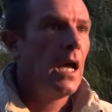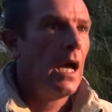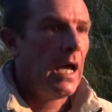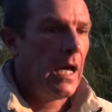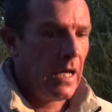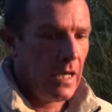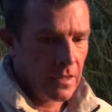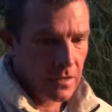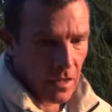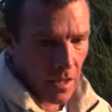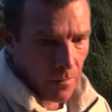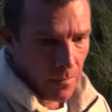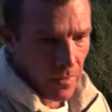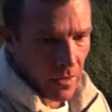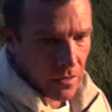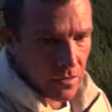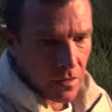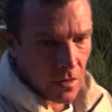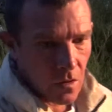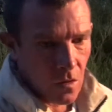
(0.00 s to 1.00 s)
And as I
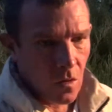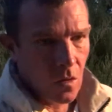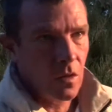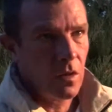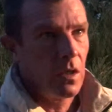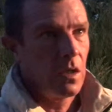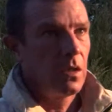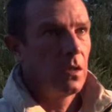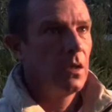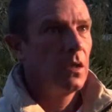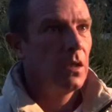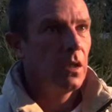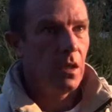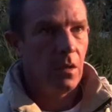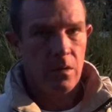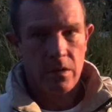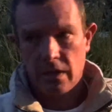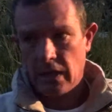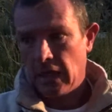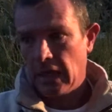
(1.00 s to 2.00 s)
passed the corner, there
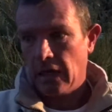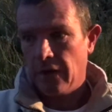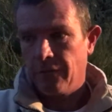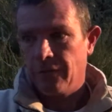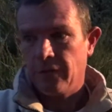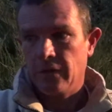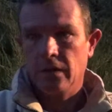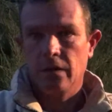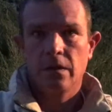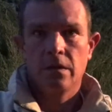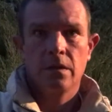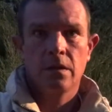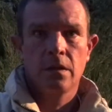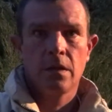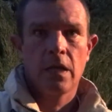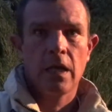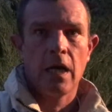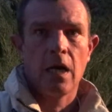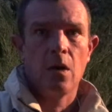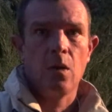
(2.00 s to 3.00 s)
was an elephant
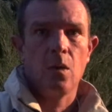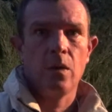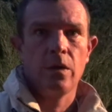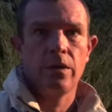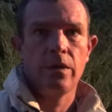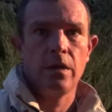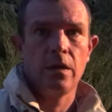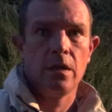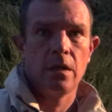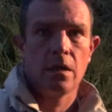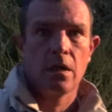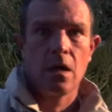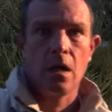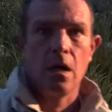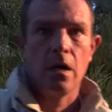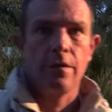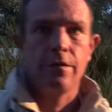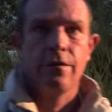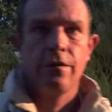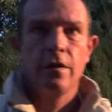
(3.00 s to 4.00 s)
cow with a
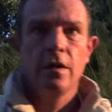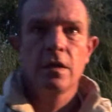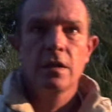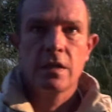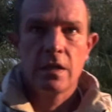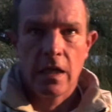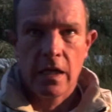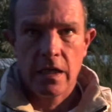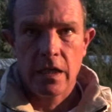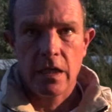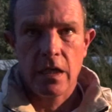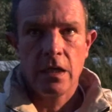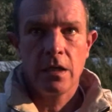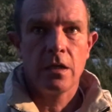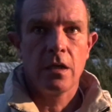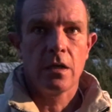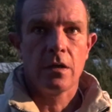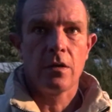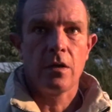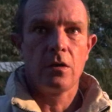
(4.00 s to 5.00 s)
calf standing in
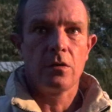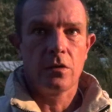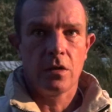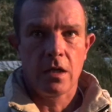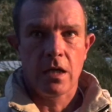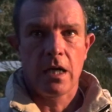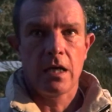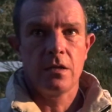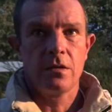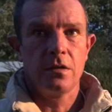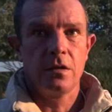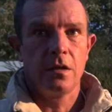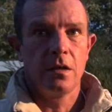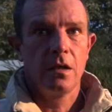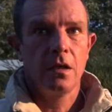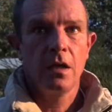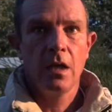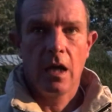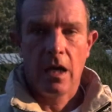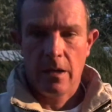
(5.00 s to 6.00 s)
the road grazing.
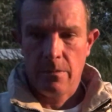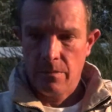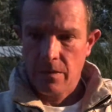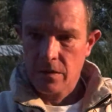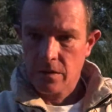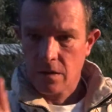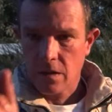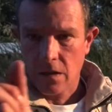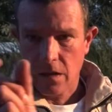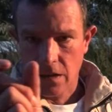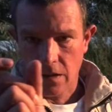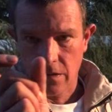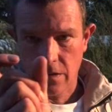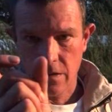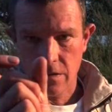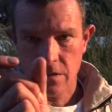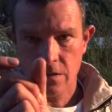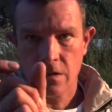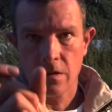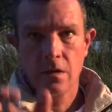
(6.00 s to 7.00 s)
I missed her like
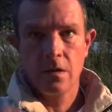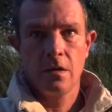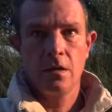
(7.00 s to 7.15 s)
this.